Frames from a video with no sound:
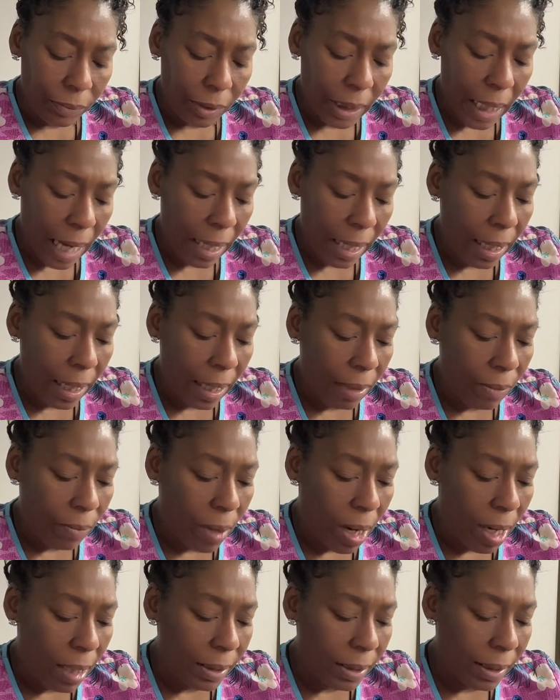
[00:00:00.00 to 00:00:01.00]
to that King of
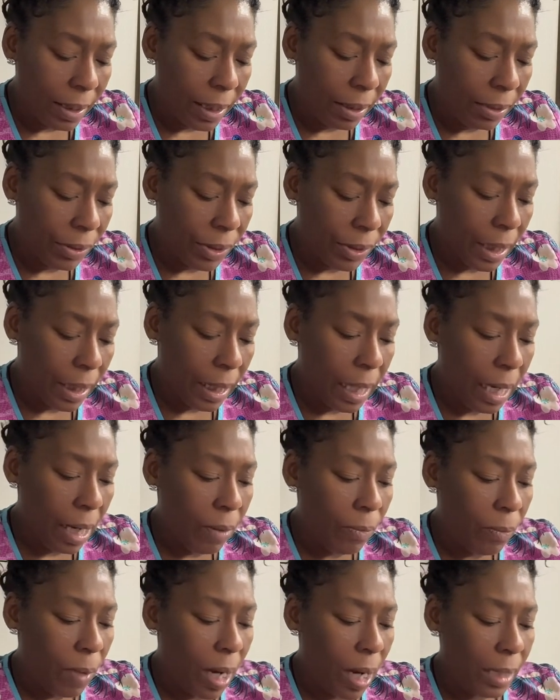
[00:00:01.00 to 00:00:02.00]
Wands energy. A
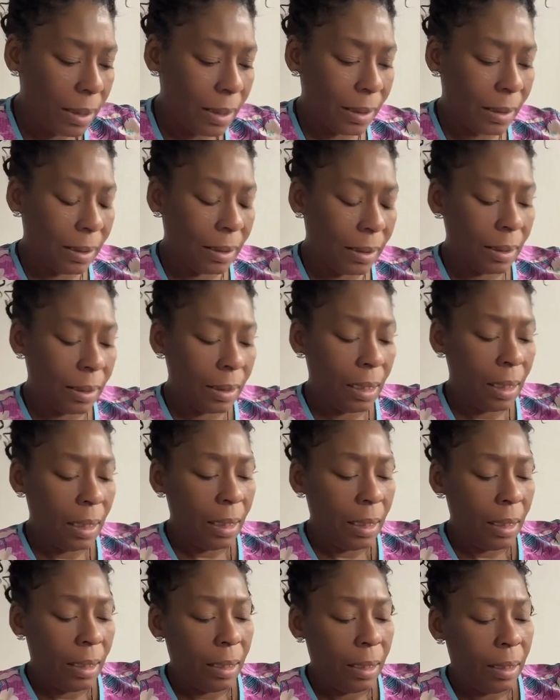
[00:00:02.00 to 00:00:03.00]
King of Wands is
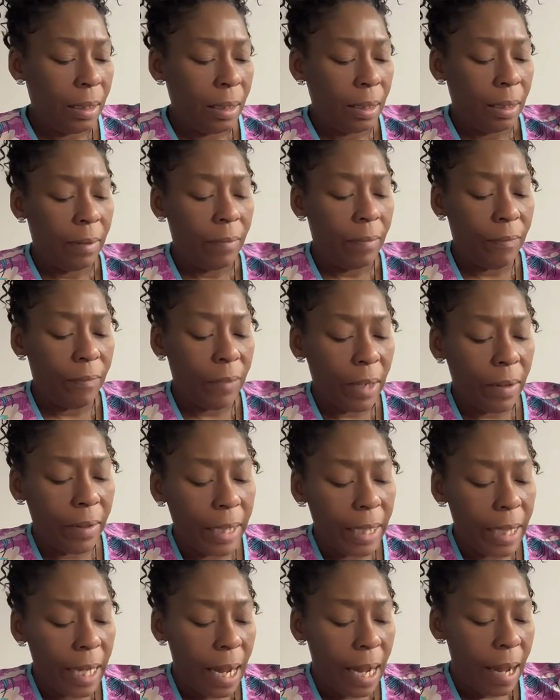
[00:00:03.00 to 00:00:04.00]

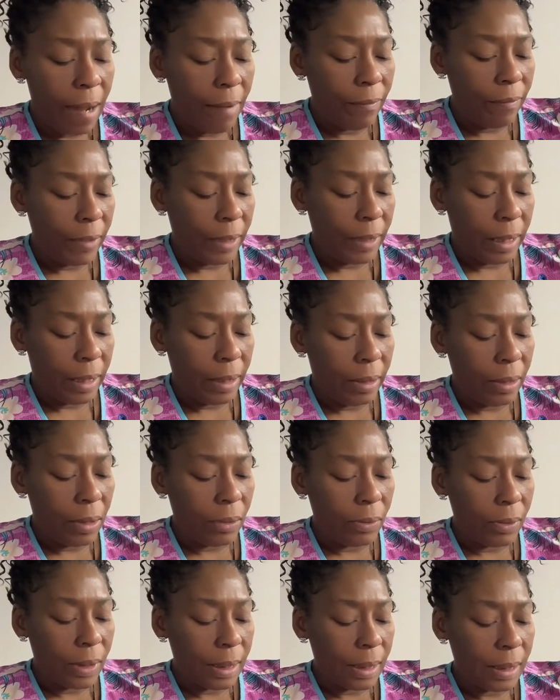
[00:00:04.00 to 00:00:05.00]
very confident,
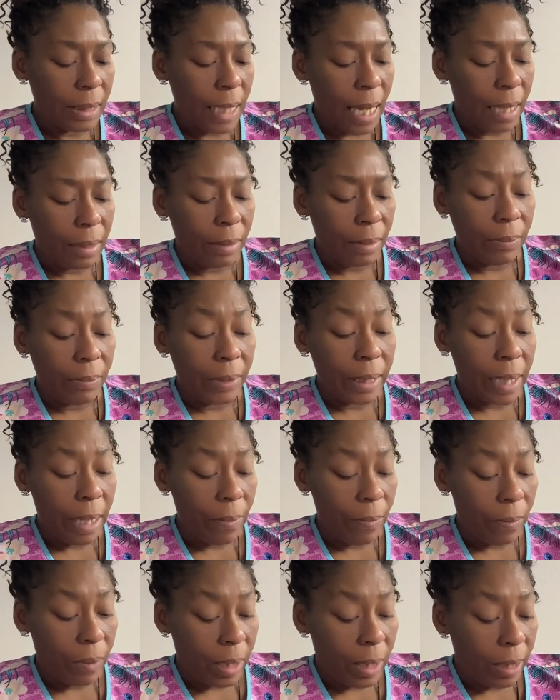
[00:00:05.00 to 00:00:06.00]
knows exactly what
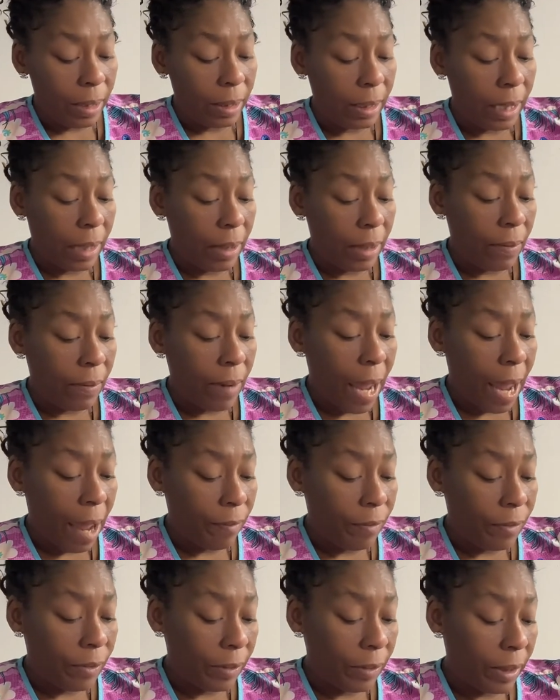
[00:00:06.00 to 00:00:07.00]
they want. They go
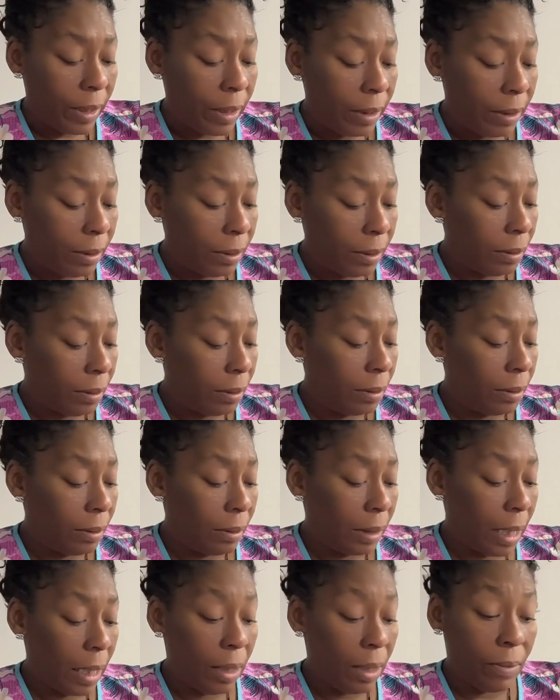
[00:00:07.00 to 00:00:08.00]
after it.
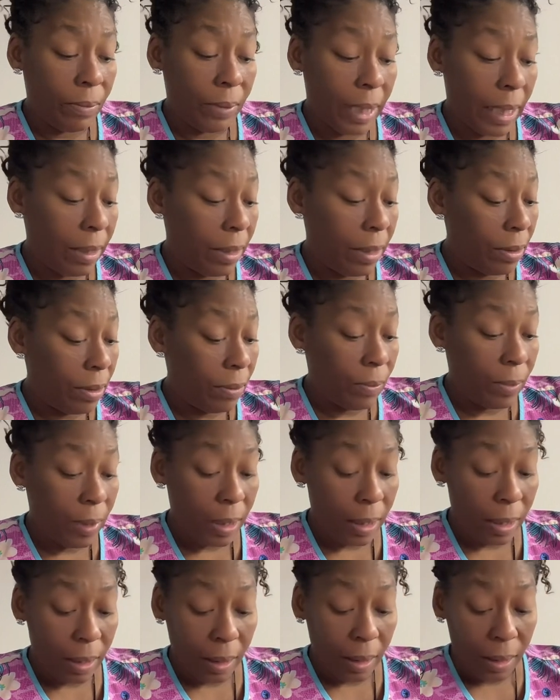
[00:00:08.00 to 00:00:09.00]
They know what they don't
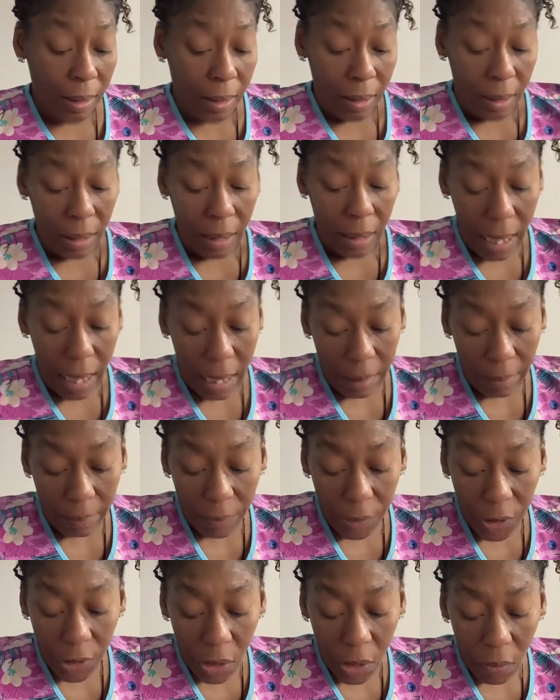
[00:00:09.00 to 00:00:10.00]
want.
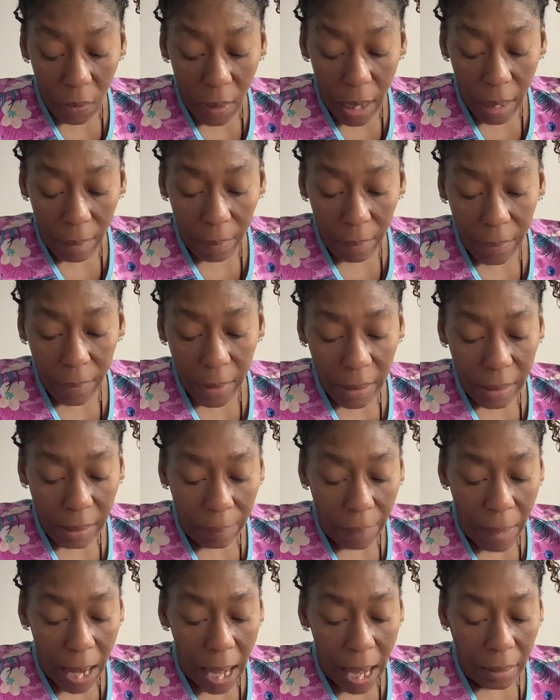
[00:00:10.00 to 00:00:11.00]
And show up this
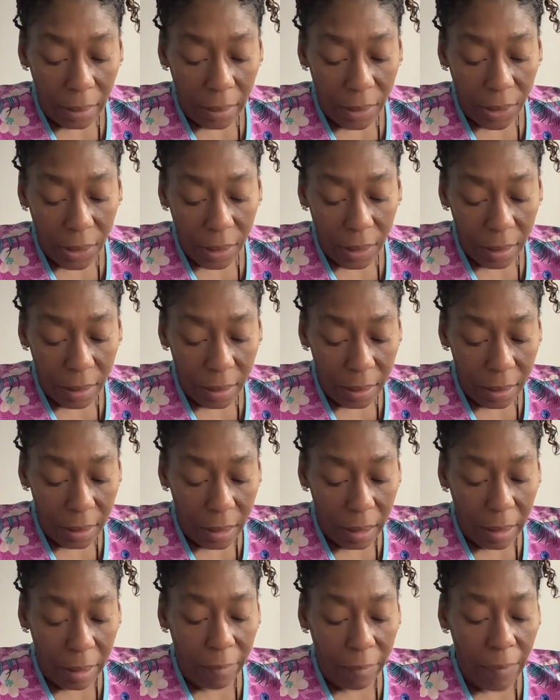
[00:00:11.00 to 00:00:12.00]
apology,
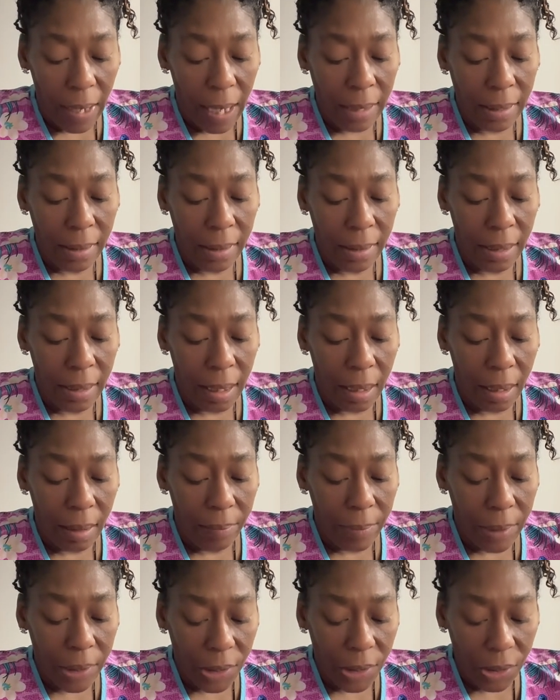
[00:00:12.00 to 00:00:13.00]
clarifying this
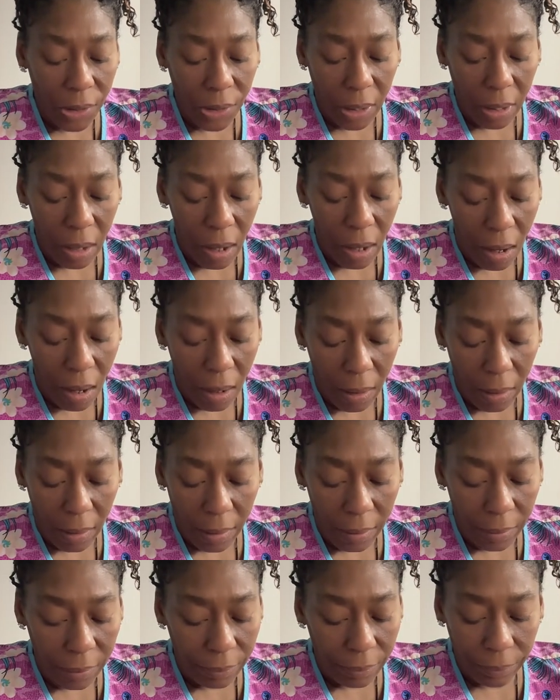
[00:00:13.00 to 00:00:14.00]
Magician
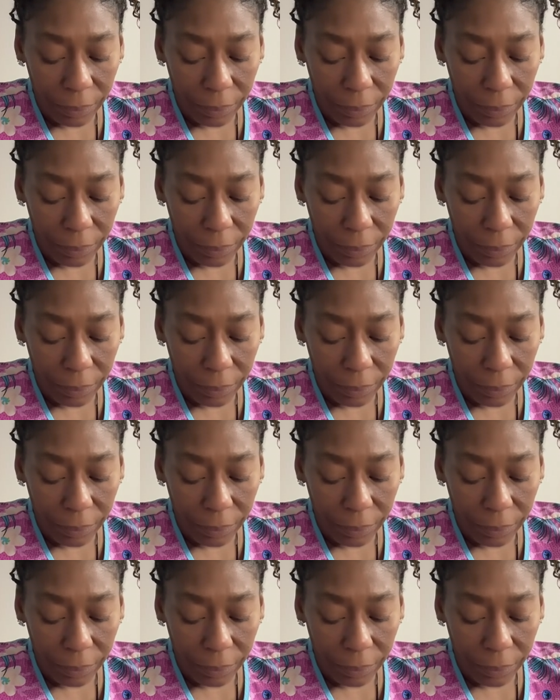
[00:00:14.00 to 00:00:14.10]
card.